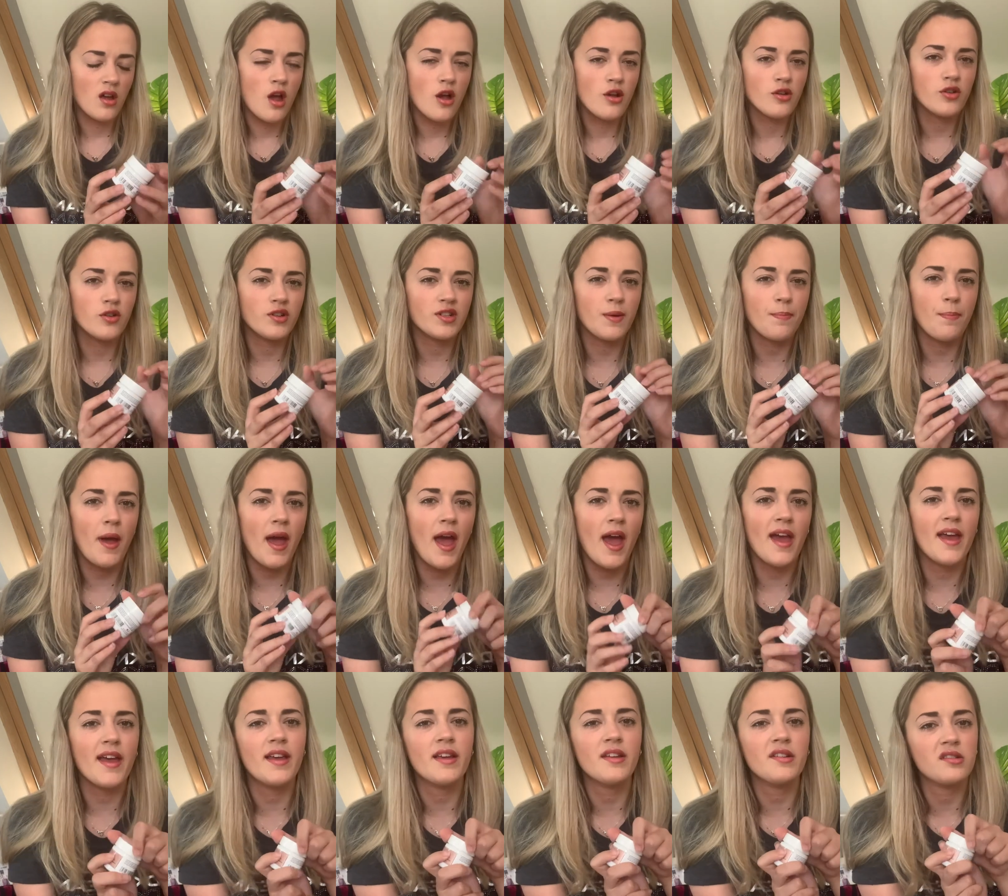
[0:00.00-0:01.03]
So it's a
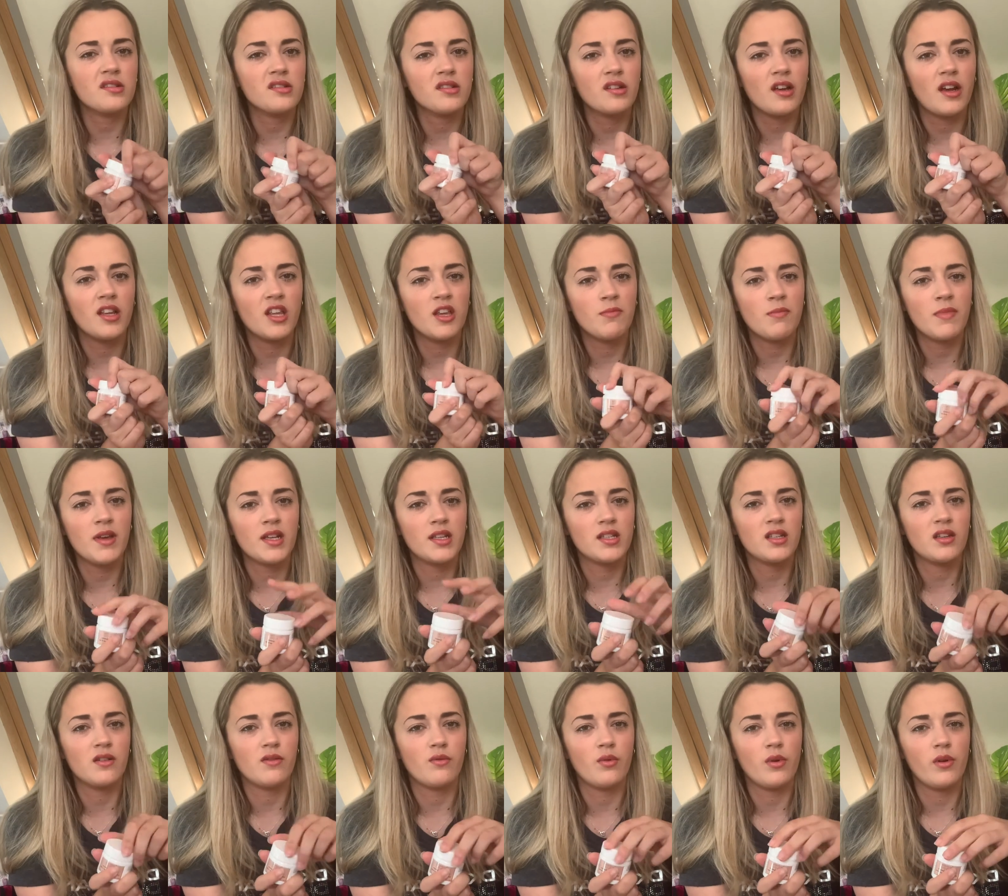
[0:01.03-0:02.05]
paste and you
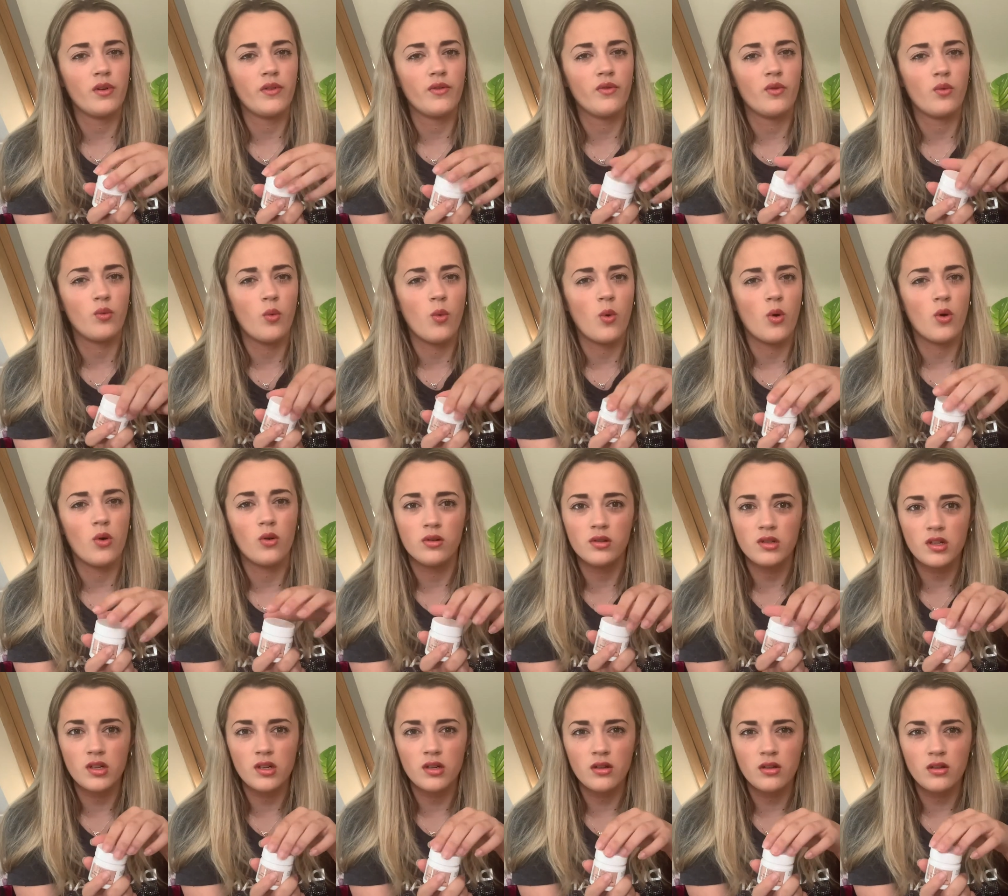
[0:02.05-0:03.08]
mix it with
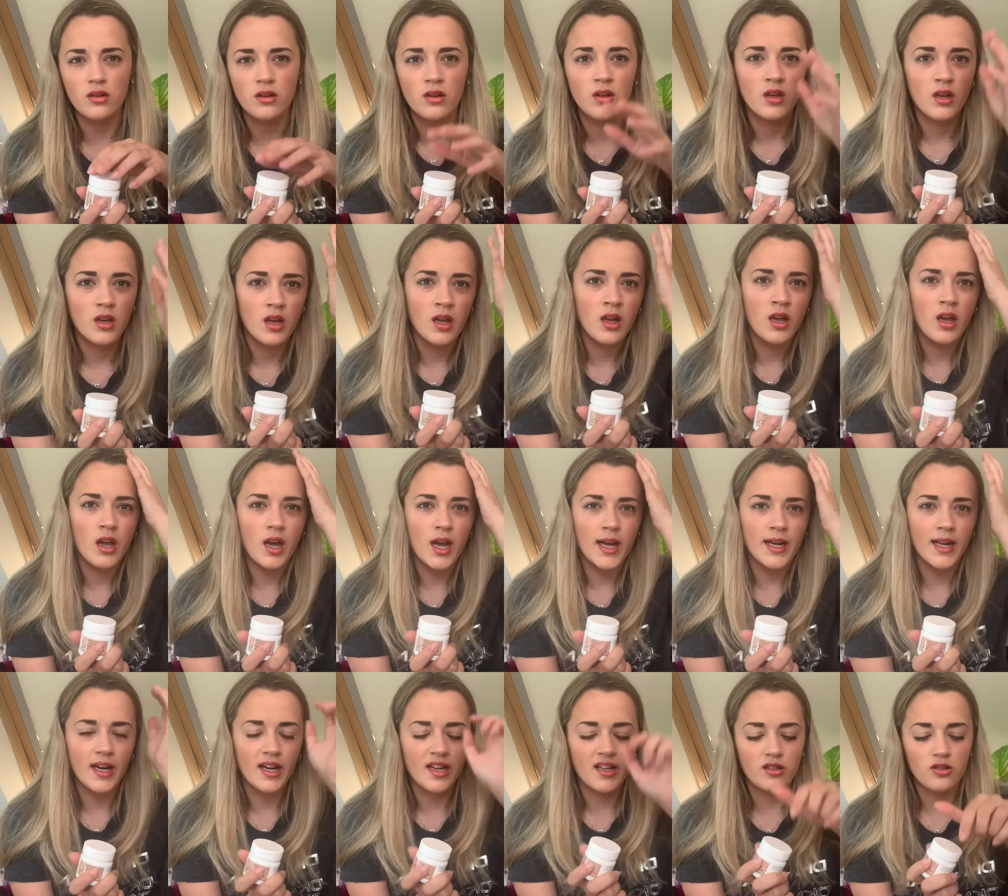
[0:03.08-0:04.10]
water and
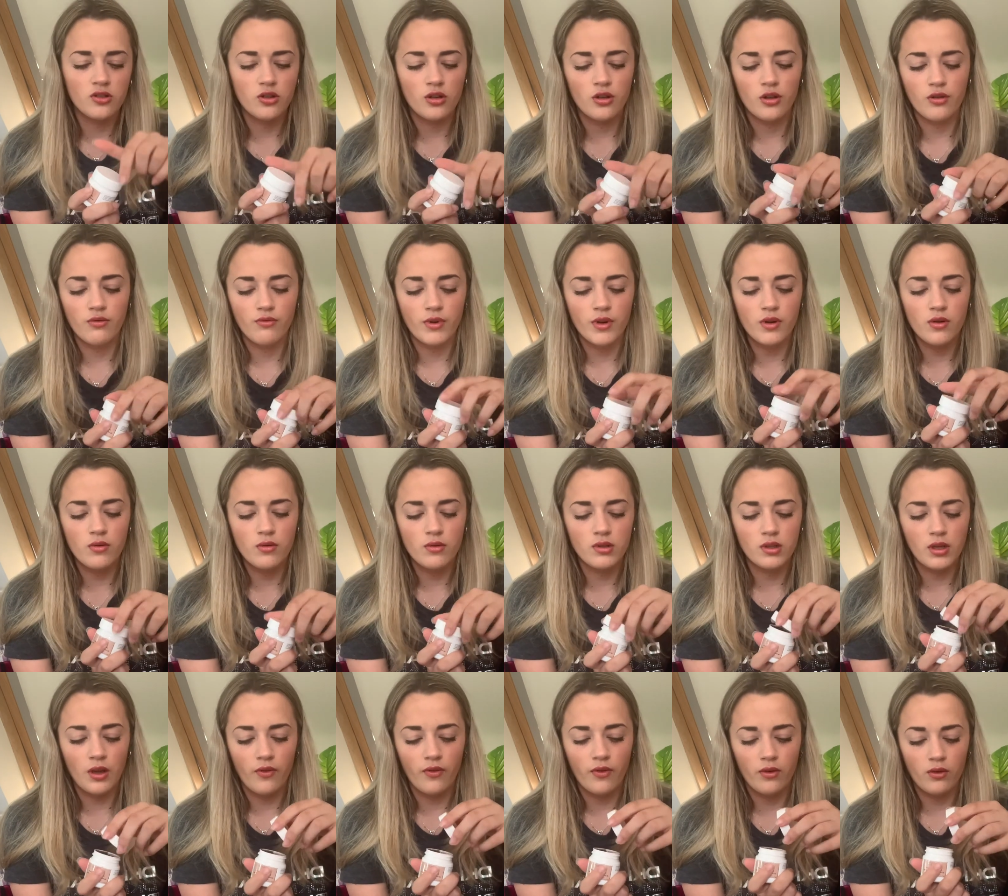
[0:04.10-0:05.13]
add it to the roots.
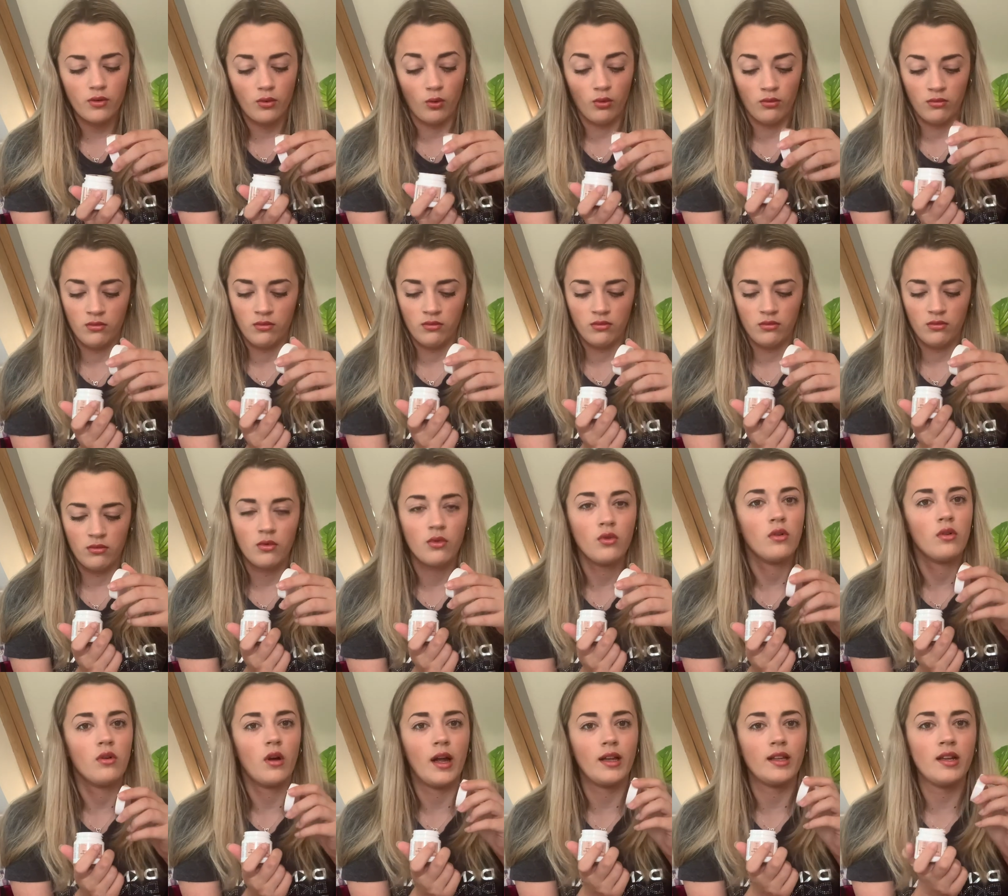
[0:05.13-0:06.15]

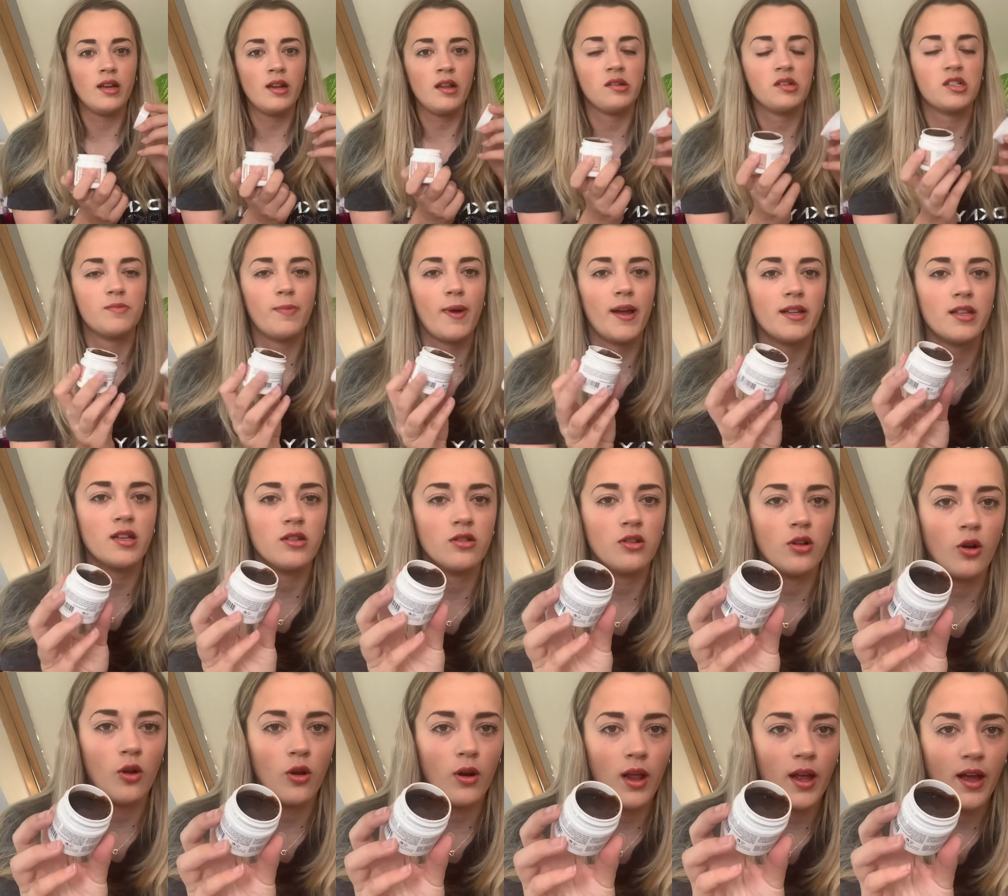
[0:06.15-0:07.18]
I didn't expect it to
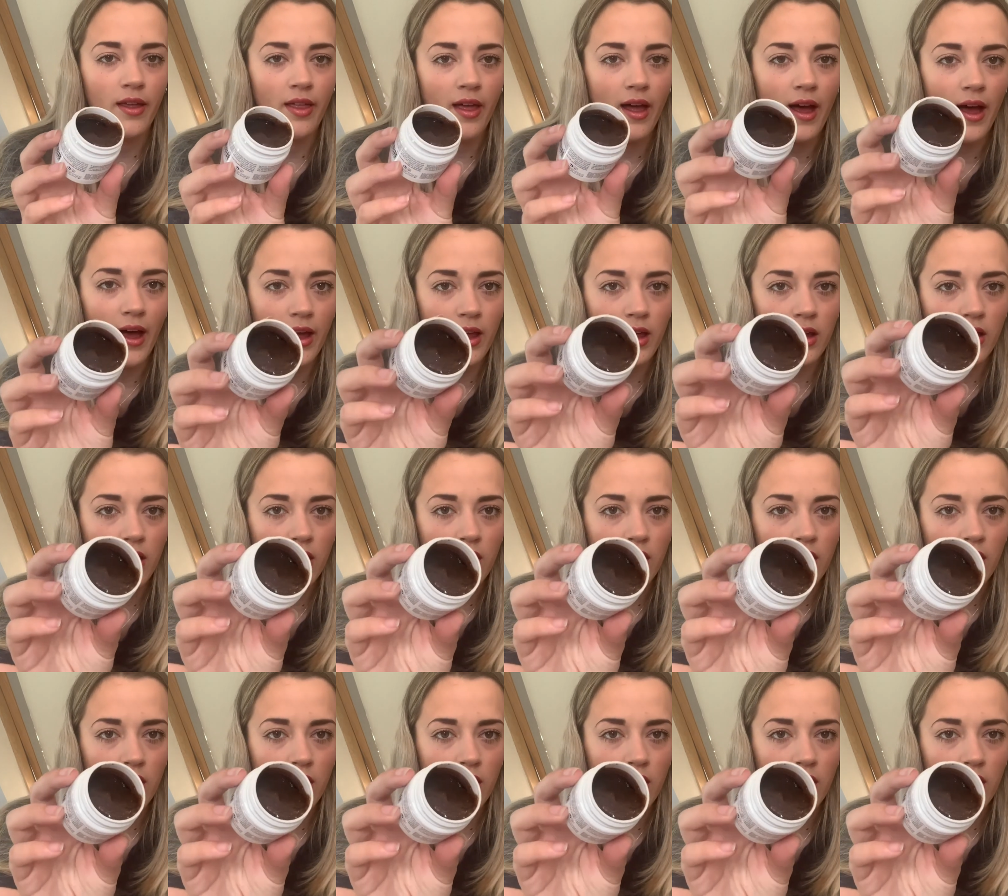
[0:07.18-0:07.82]
look like that.